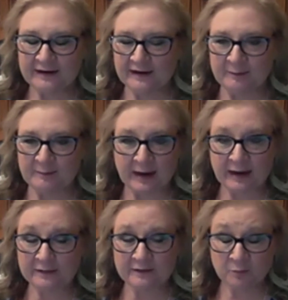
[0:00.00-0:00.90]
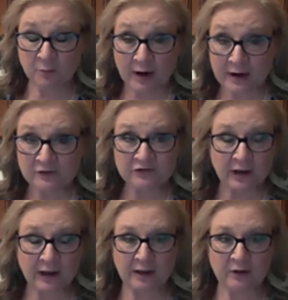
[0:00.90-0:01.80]
Um, I got this
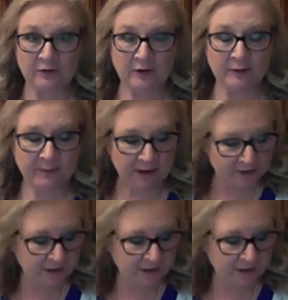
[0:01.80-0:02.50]
brainchild about